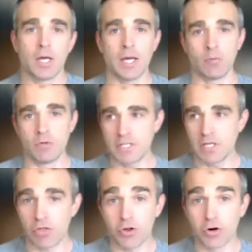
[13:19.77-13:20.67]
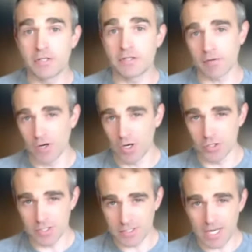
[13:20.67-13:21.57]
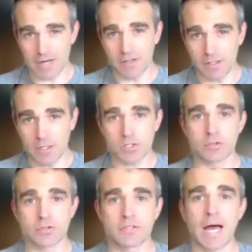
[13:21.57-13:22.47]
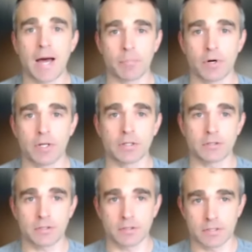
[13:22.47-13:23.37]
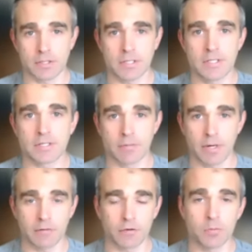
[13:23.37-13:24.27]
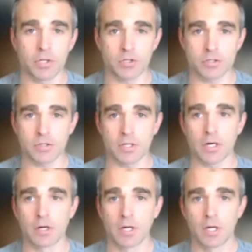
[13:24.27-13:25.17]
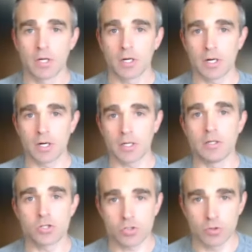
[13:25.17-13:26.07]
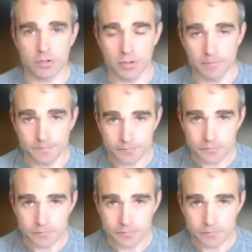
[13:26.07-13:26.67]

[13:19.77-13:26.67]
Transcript: And we see 3,700 as kind of the initial stop, right? There's a decent amount of open interest there in the short term.